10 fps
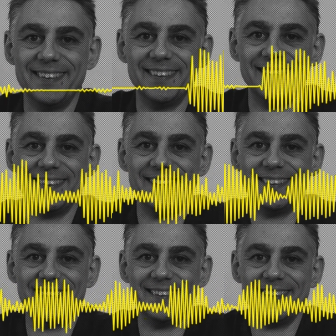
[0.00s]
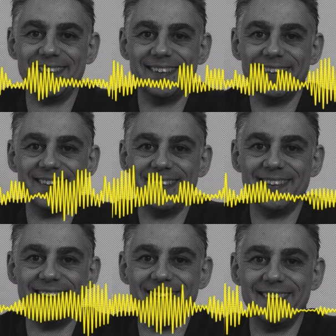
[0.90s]
both of those rule books I'm down as
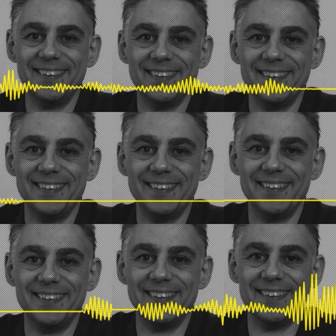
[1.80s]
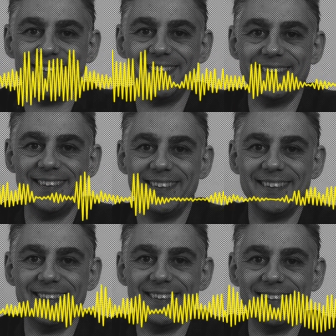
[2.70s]
the editor, but one of them took
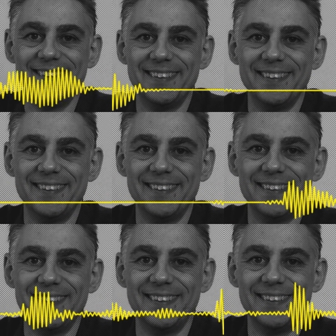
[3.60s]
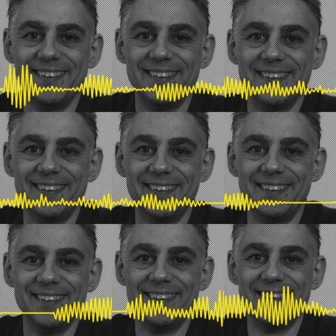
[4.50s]
me about 10 to 15
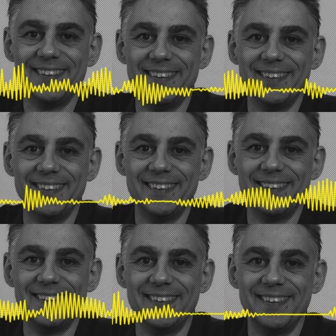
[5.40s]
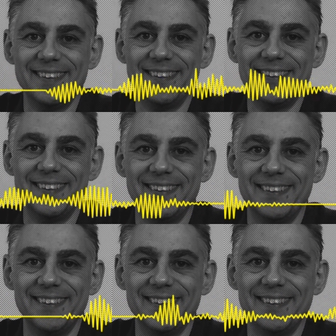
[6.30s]
hours, and another one took me about
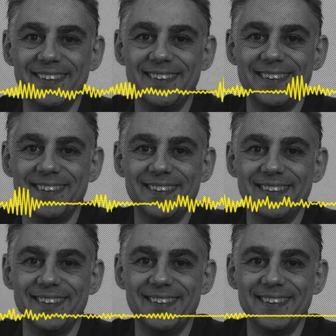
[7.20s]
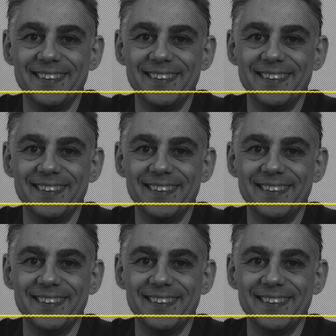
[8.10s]
100 to 150 hours.